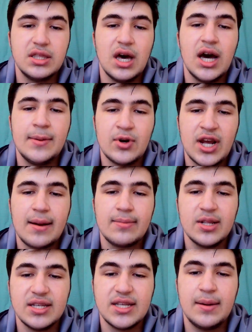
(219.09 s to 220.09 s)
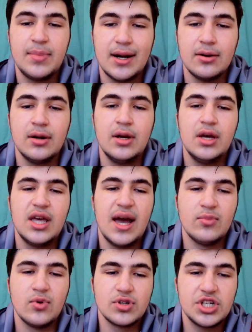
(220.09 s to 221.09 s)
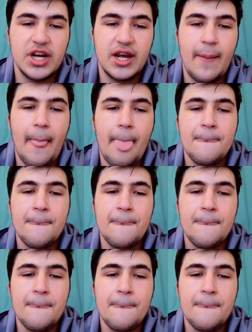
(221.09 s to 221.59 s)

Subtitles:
the hyper-capitalist empire Emerald Chain.